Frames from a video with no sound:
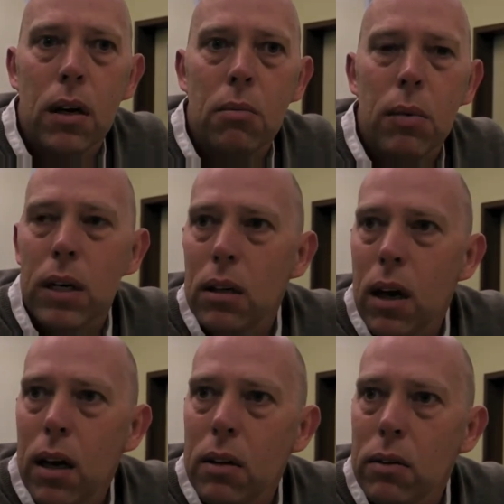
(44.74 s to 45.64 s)
mental
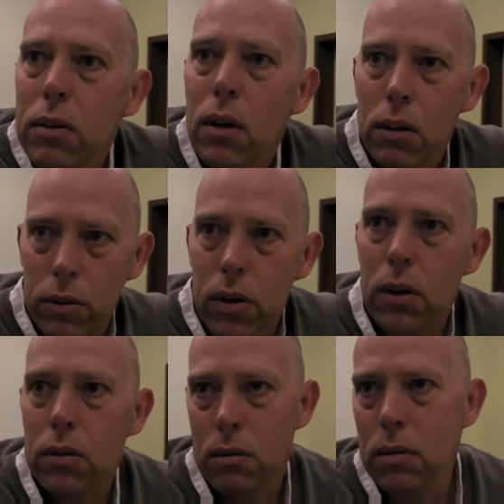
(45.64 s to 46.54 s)
health,
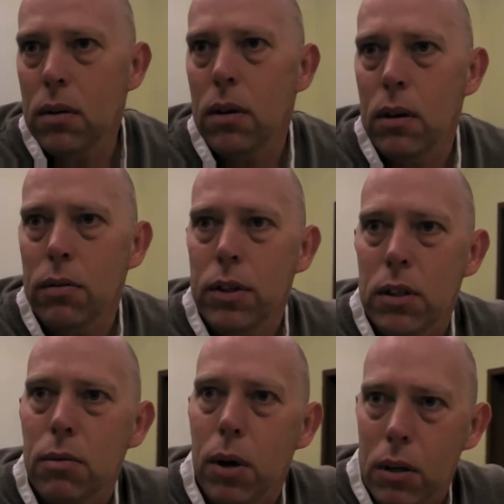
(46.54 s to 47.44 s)
although
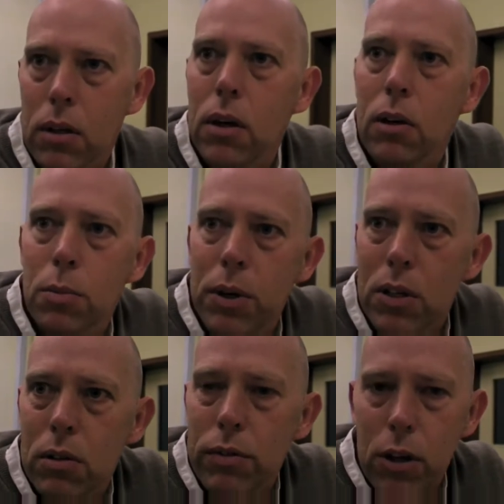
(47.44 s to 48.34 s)
obviously
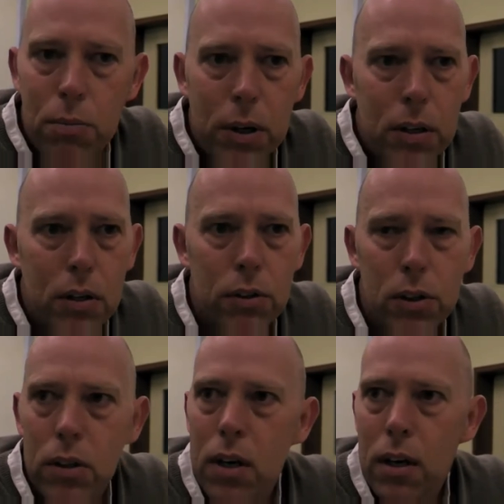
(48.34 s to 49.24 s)
occupational therapy
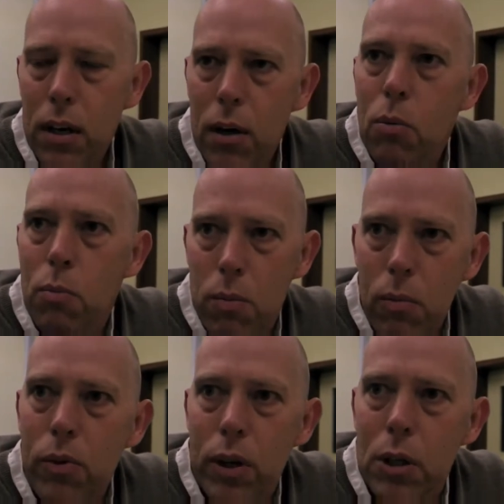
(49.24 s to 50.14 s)
covers a
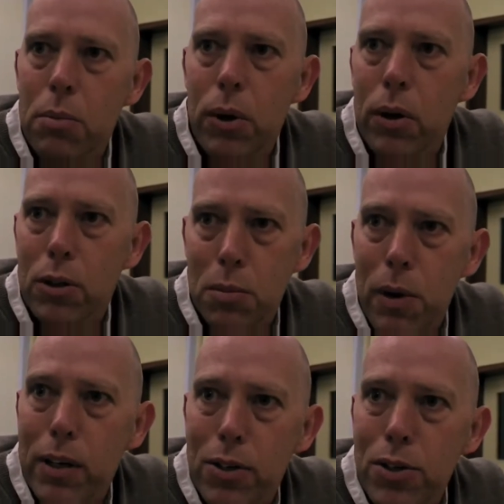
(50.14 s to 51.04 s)
really broad
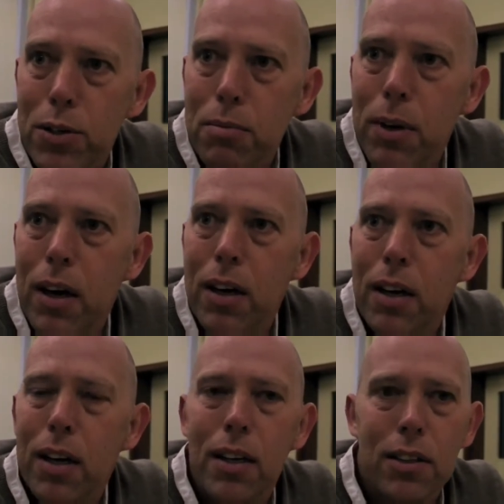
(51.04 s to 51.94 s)
spectrum,
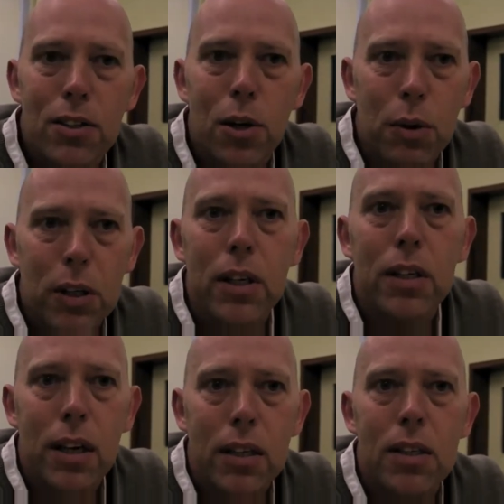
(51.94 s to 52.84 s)
and so we did
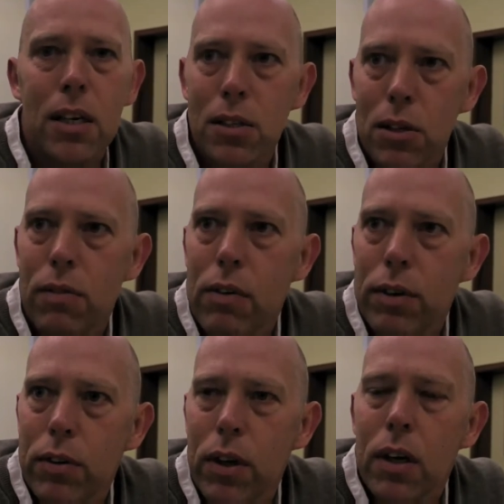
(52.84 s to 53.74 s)
get a taster of
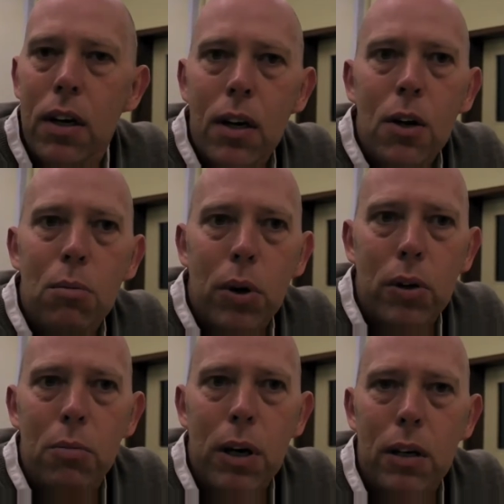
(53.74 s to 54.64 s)
everything, but
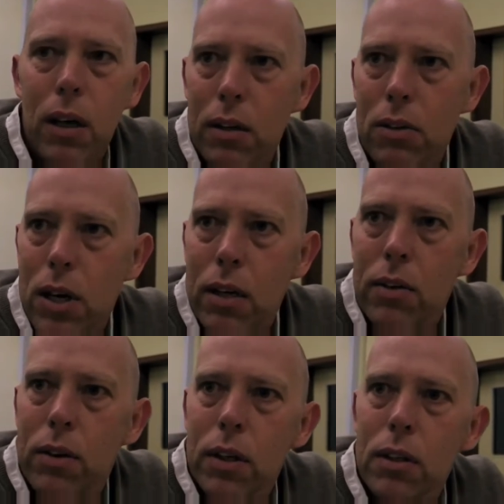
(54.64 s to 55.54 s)
the mental health side of
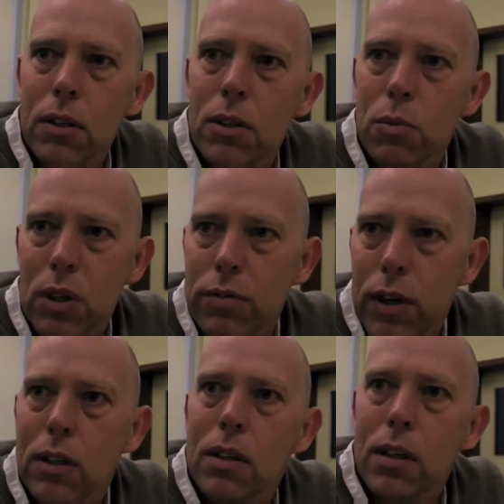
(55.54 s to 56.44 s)
things we
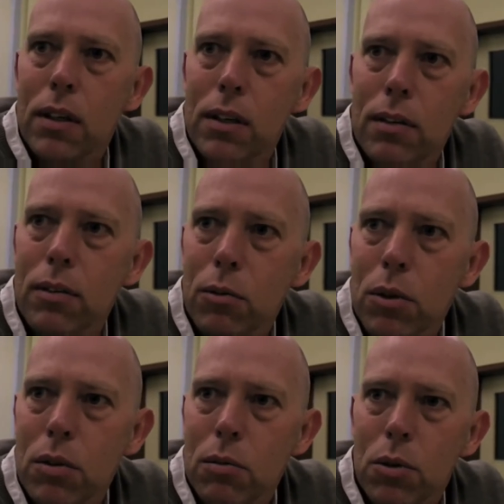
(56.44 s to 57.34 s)
felt
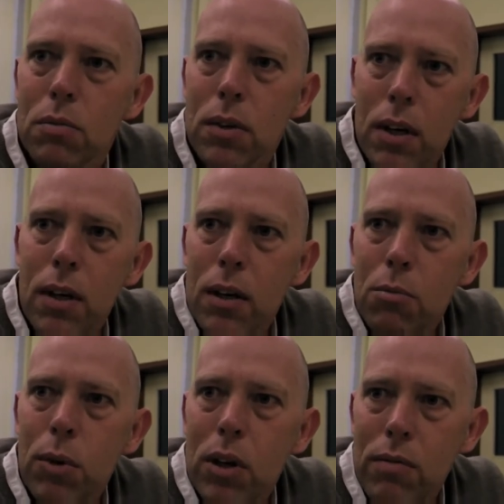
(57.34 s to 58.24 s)
was
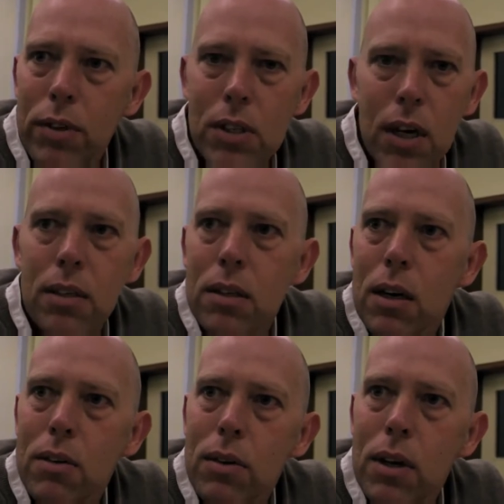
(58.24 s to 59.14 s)
more emphasised than
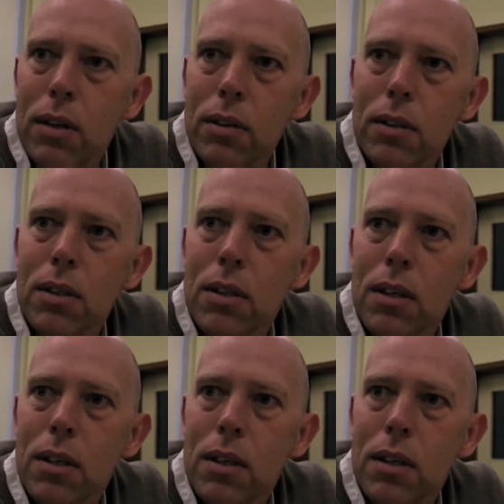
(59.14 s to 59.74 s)
anything else.